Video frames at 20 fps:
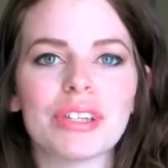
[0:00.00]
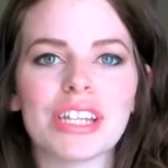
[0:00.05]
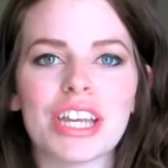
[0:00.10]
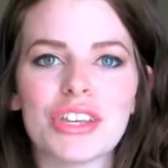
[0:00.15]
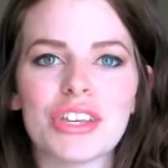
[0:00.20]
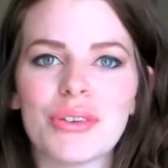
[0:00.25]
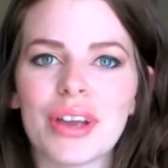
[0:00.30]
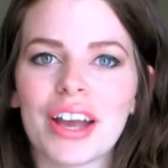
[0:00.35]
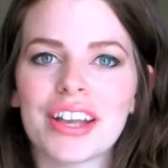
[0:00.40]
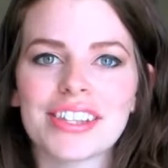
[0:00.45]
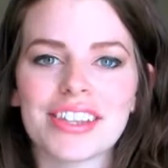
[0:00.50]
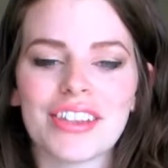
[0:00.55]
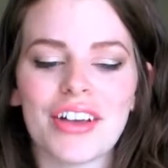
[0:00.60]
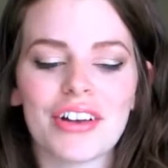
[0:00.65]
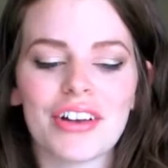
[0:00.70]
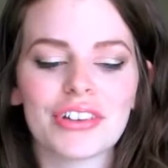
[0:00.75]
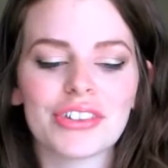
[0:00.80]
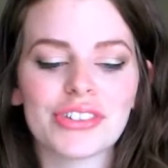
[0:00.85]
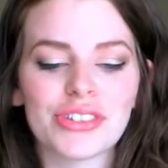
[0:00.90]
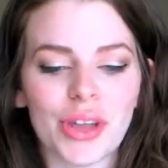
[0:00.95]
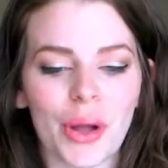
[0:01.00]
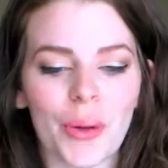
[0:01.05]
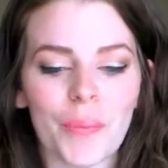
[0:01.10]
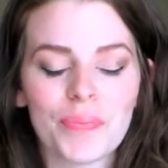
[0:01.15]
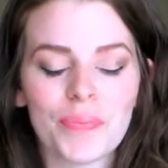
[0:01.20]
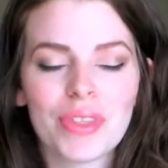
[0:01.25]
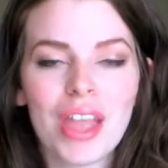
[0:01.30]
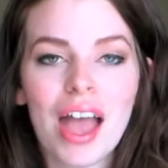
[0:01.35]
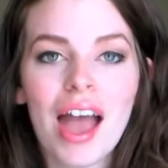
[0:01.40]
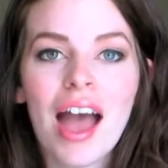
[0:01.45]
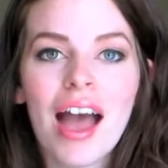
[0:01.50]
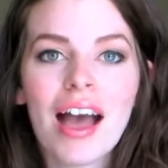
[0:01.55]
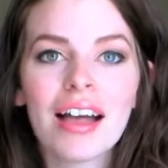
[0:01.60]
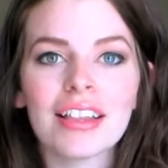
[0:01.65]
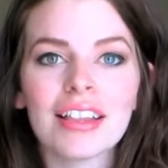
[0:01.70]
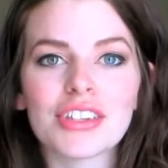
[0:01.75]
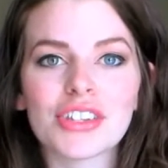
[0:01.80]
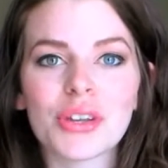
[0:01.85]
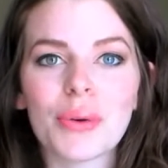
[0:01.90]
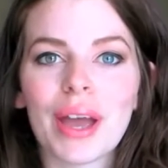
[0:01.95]
we'll take you guys along. So
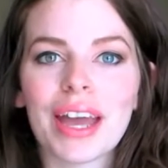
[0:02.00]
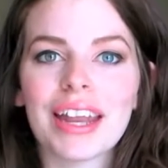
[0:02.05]
let's go